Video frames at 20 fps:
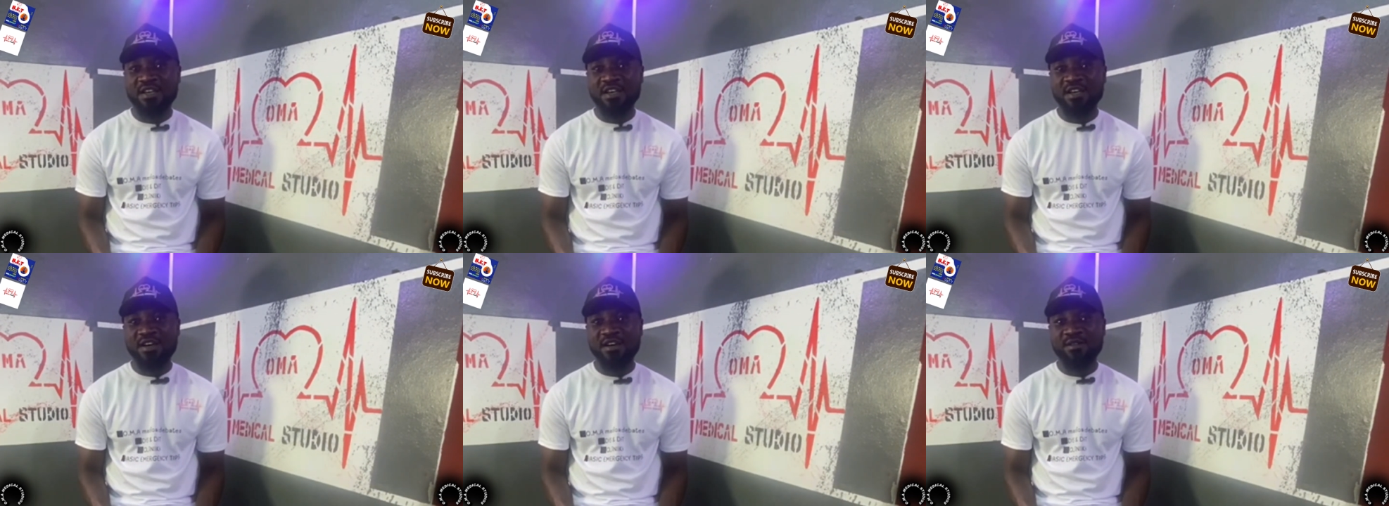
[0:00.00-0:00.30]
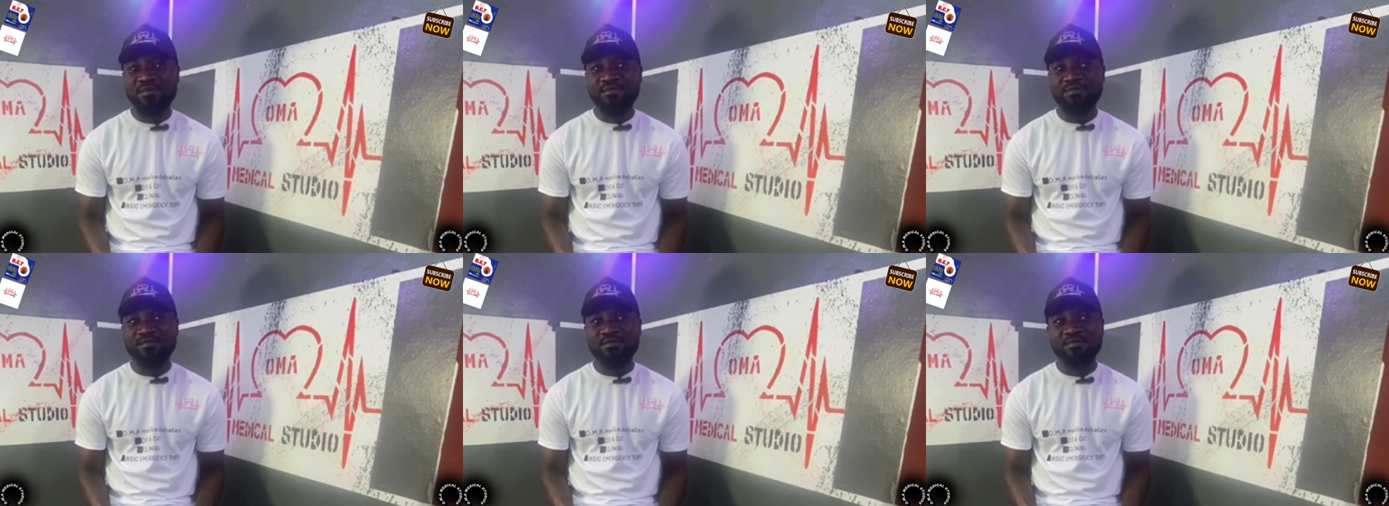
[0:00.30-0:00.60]

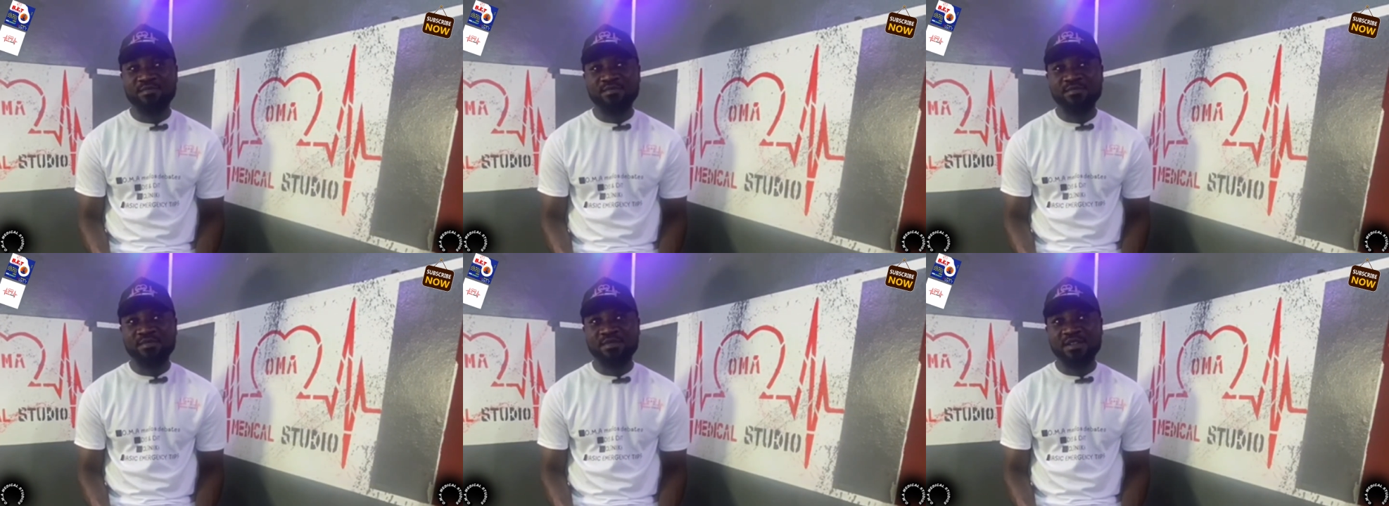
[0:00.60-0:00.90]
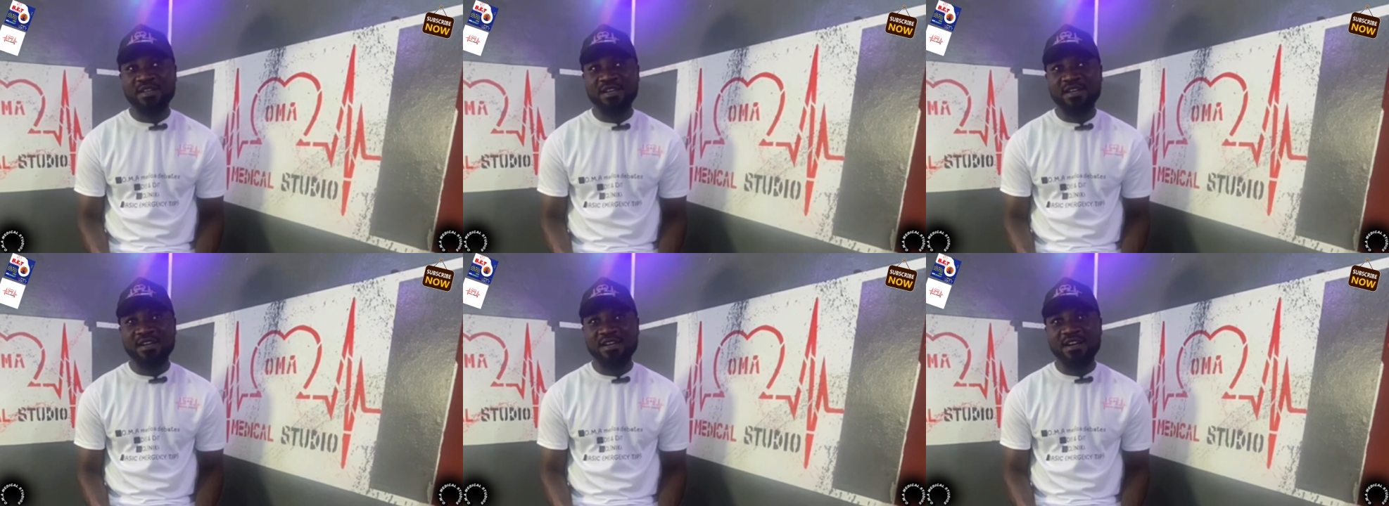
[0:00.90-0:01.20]

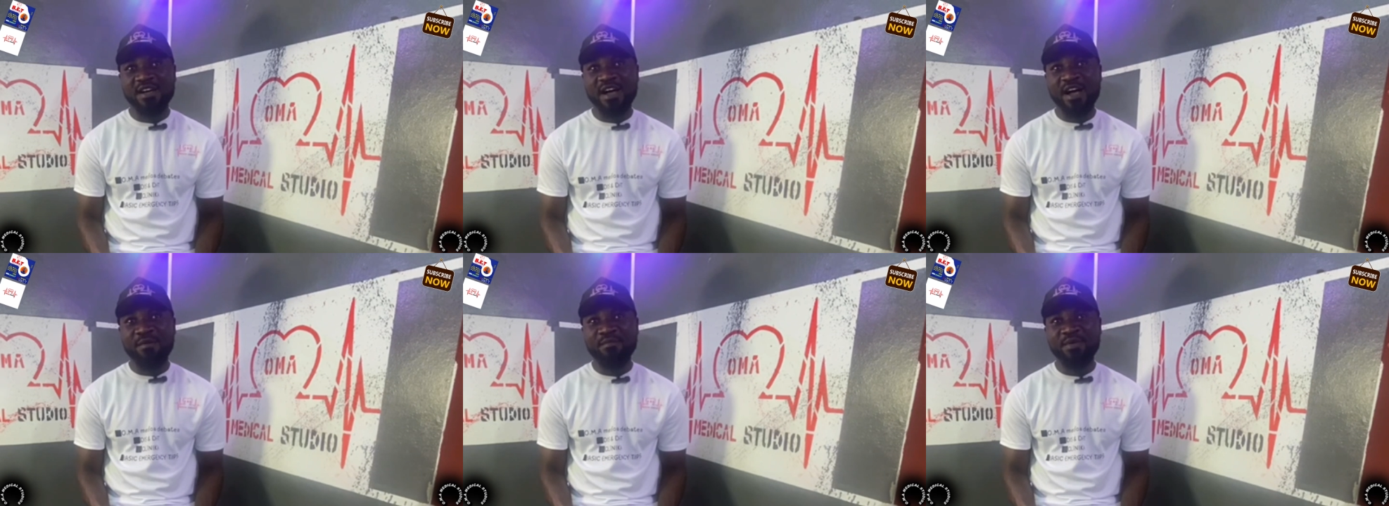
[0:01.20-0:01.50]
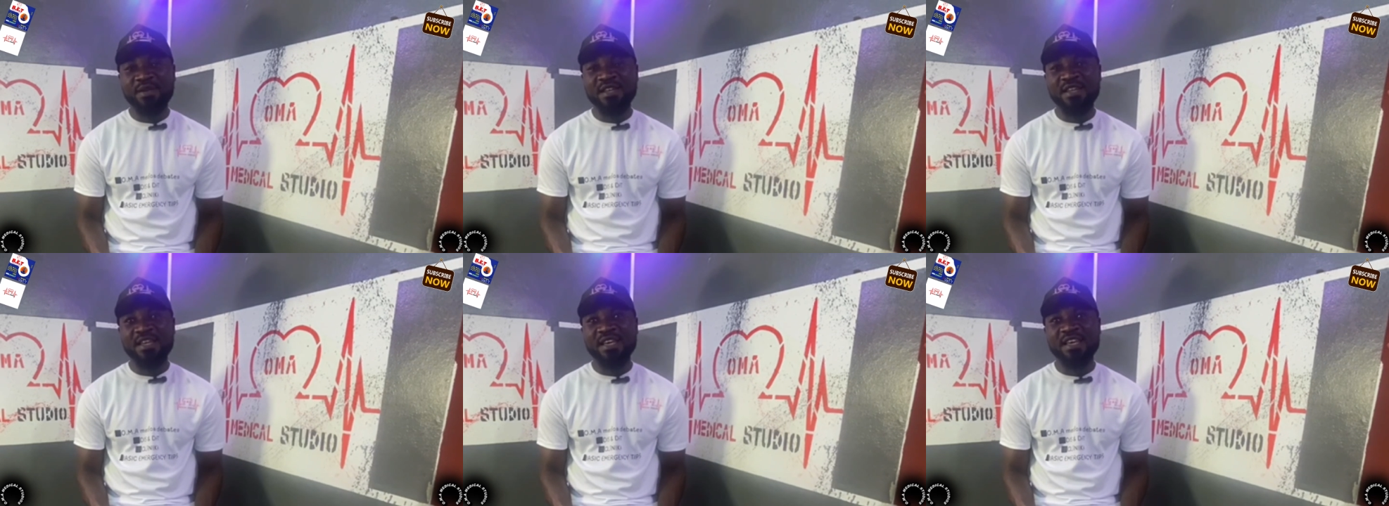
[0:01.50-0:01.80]
I
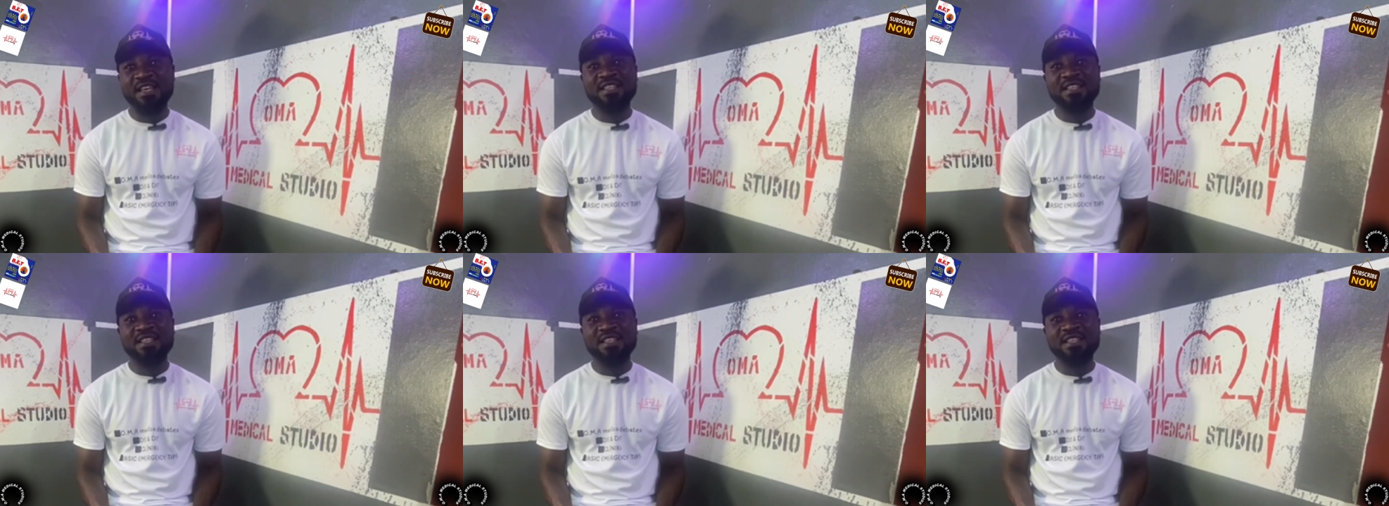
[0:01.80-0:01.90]
mean,